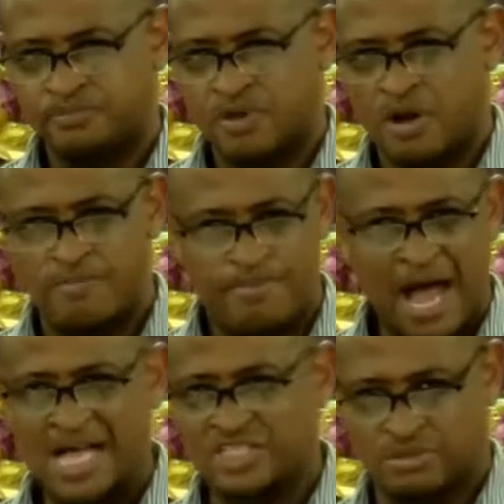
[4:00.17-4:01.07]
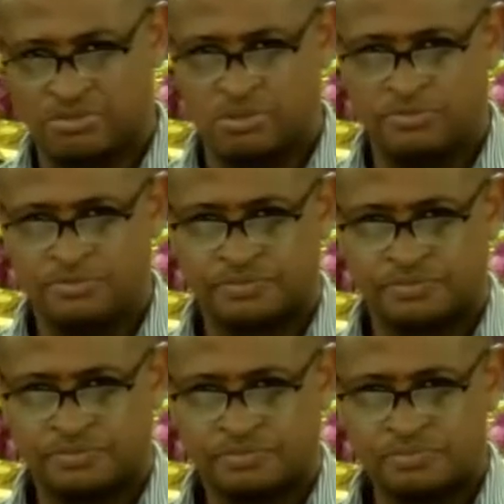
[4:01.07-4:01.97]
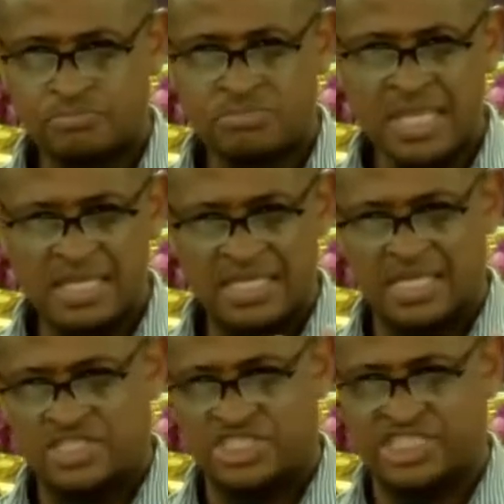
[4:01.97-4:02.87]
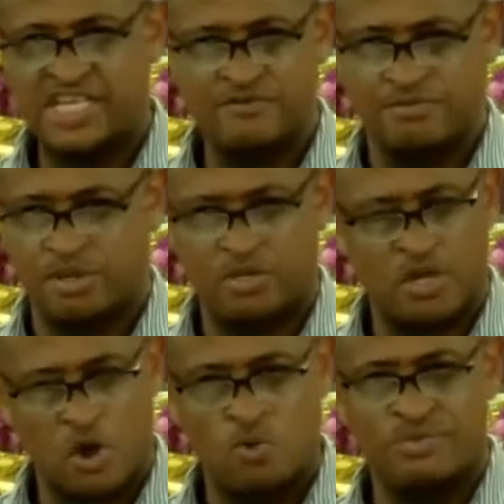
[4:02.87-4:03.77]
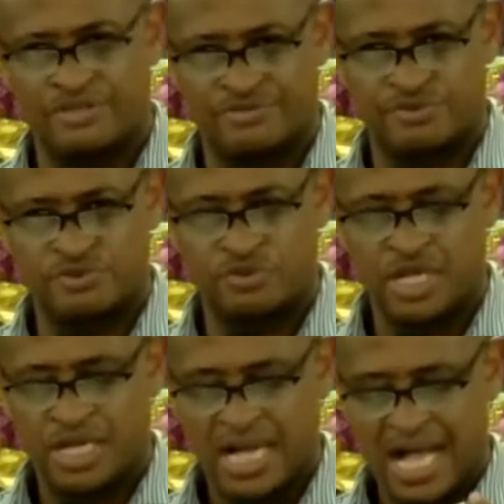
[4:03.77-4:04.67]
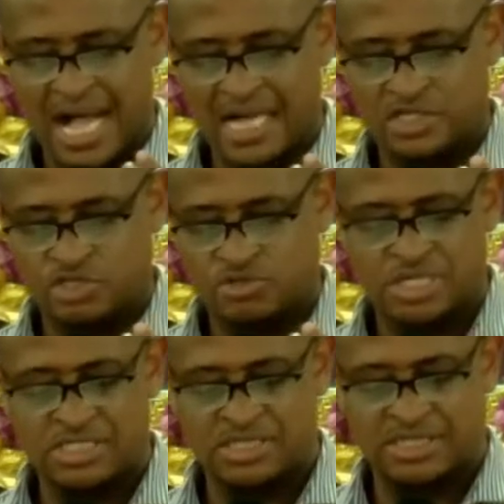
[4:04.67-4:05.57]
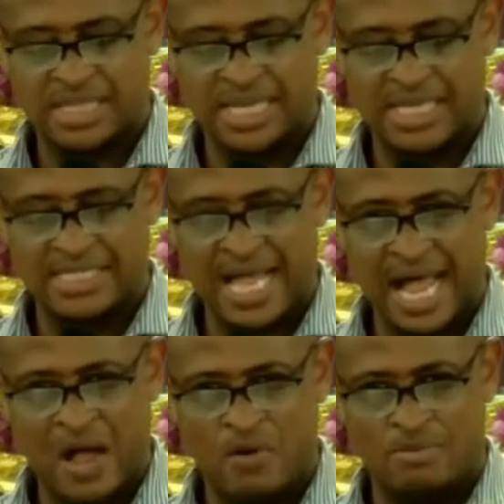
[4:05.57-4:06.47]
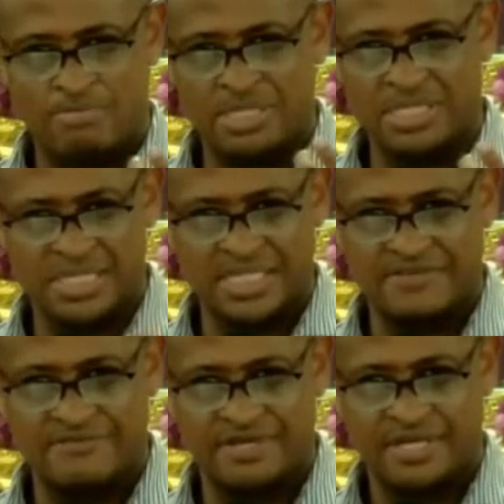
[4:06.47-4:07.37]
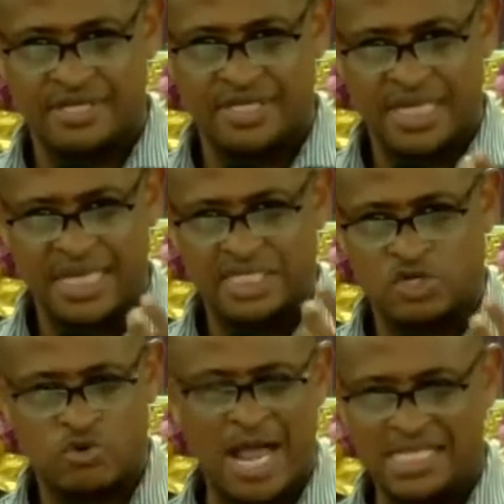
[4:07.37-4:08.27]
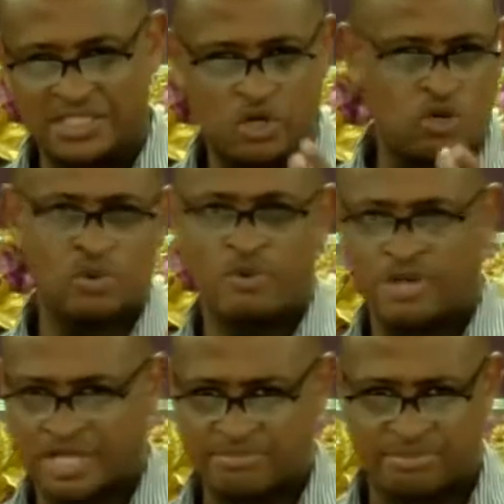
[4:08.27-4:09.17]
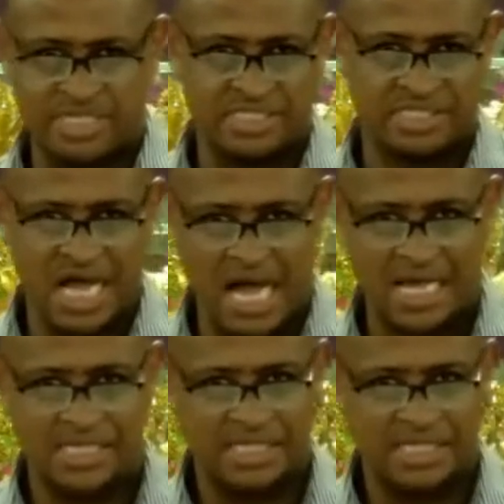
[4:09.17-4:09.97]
are possible and they're achievable only through our trust and our belief in Christ. The only way we can please God